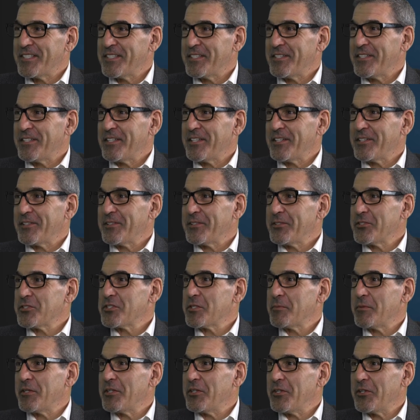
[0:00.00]
It
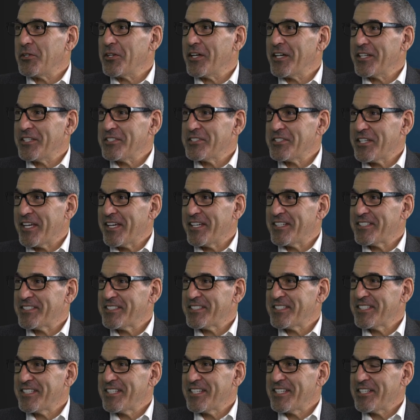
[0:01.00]
used to be the United
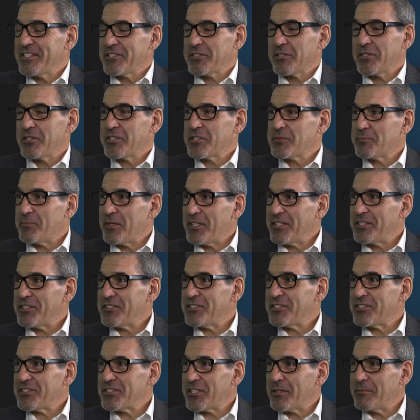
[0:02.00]
States. So there's
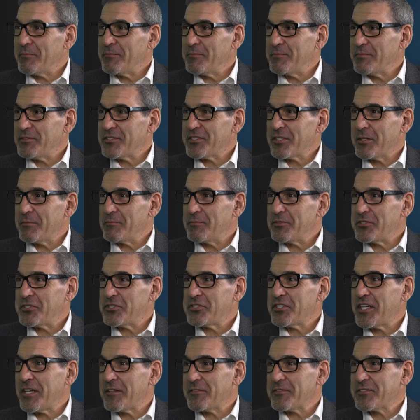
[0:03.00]
been some
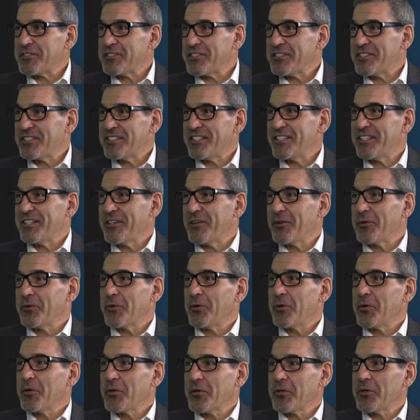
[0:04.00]
shifts
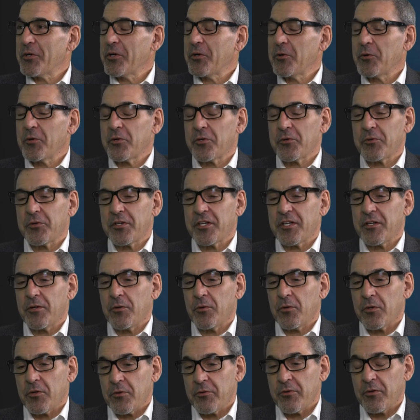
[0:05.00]

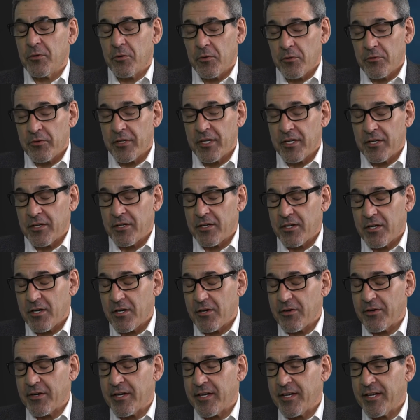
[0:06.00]
already
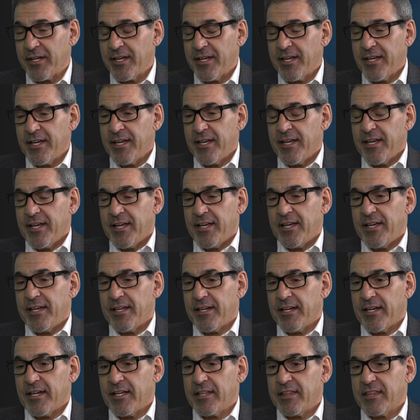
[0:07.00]
occurring.
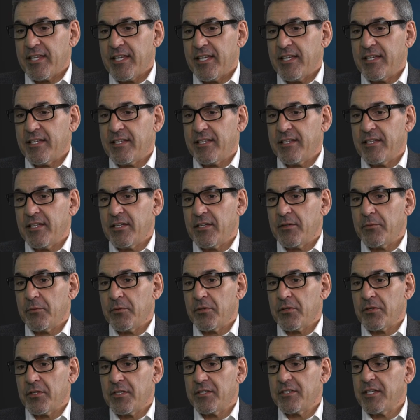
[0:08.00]
And I think,
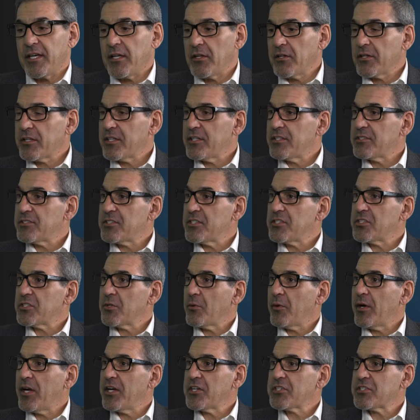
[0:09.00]
we're in a delicate
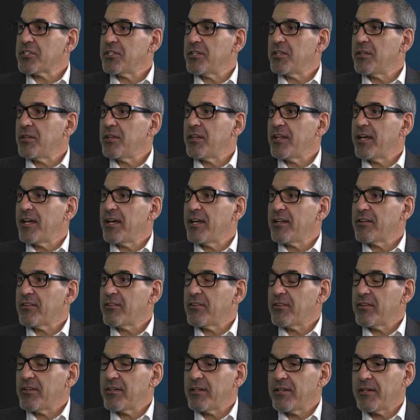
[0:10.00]
situation
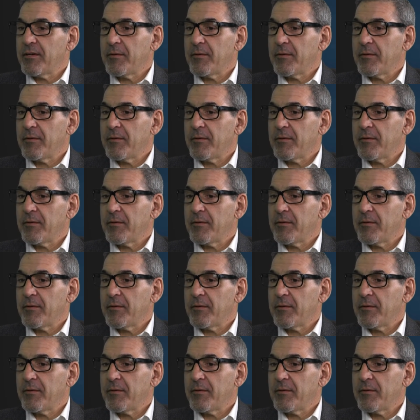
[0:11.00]
that